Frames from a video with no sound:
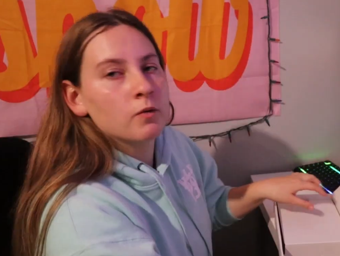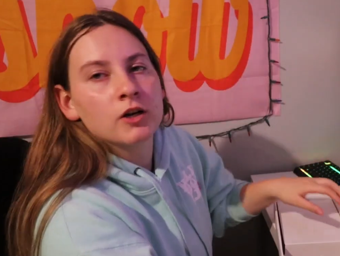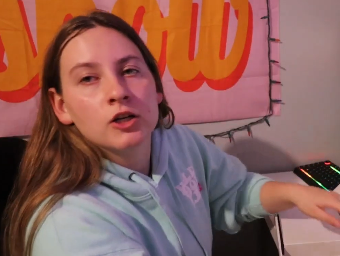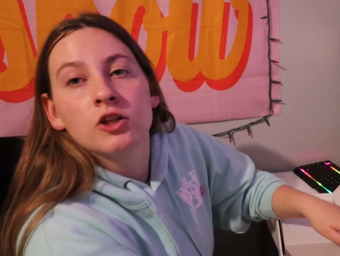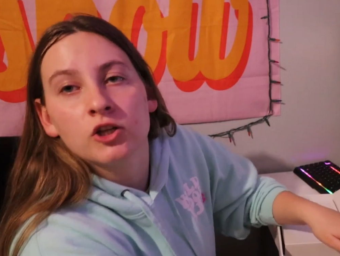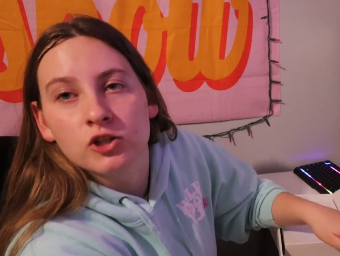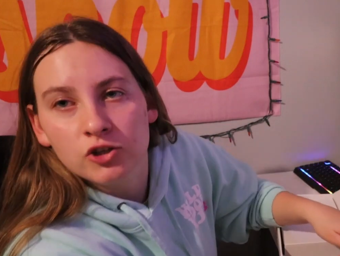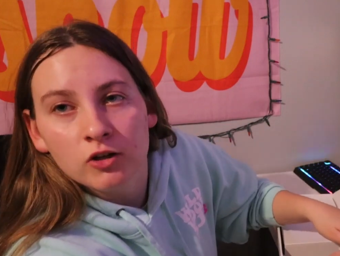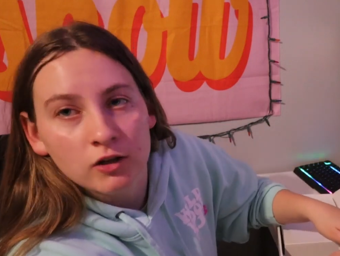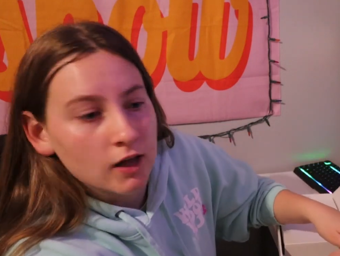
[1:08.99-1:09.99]
We're gonna do the
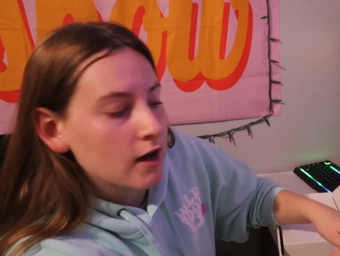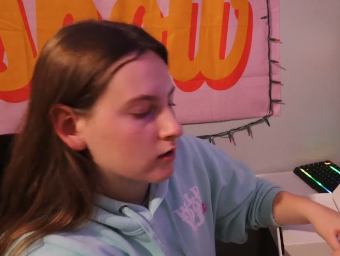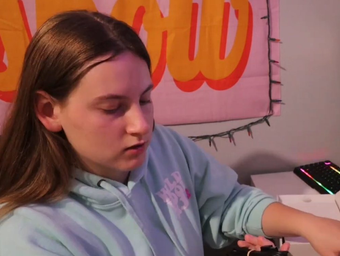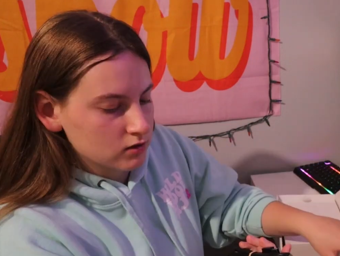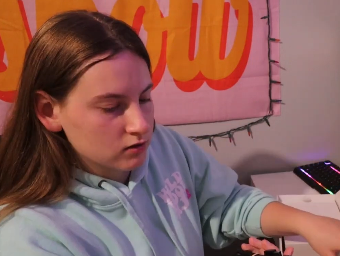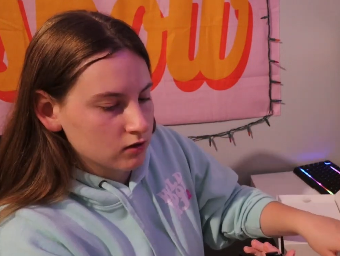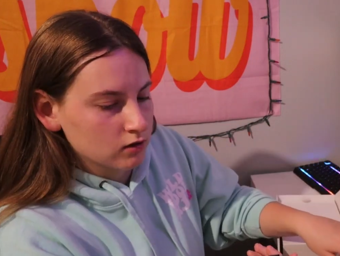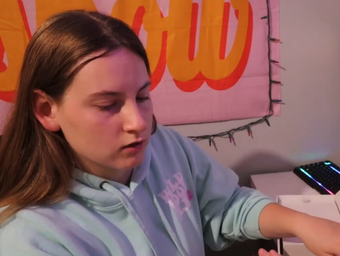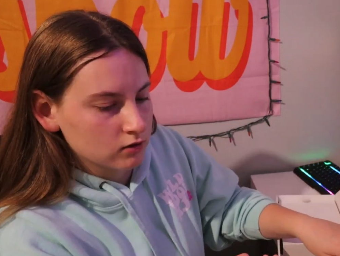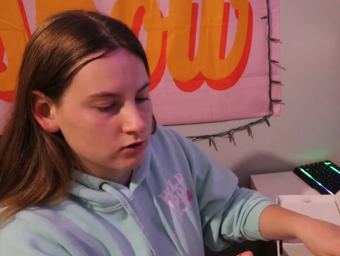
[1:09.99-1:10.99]
controller last. This is
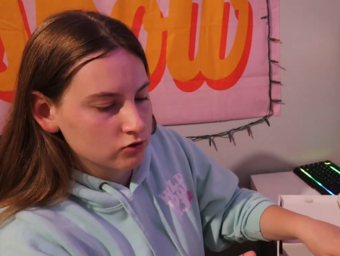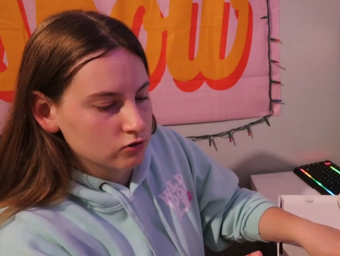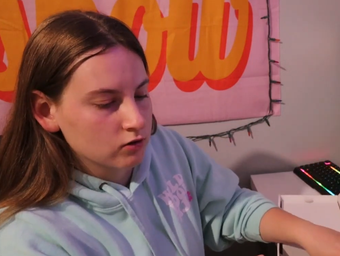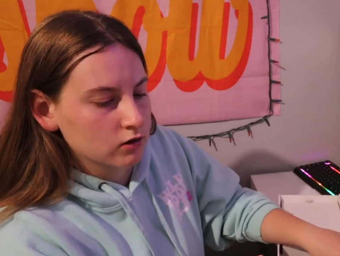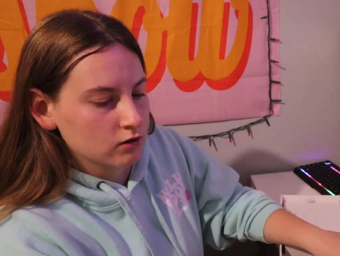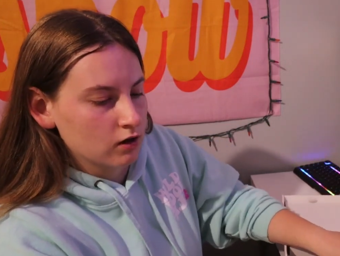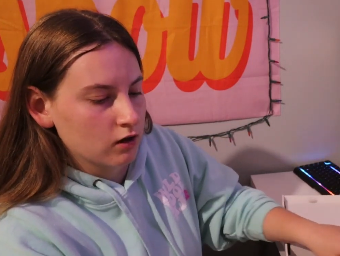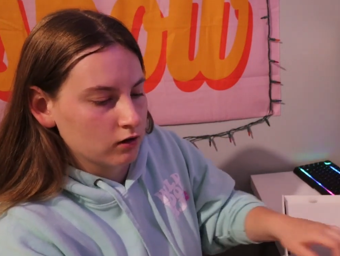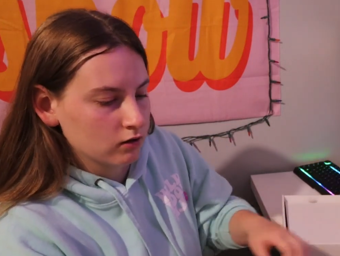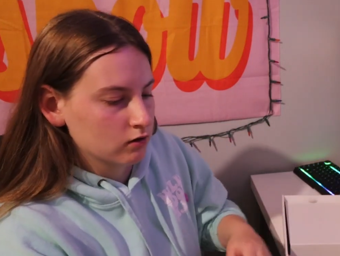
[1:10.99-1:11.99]
the controller
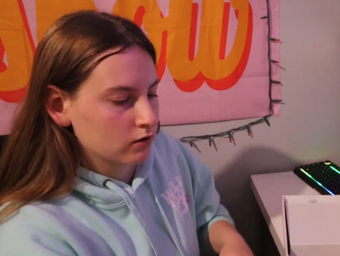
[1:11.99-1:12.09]
thing.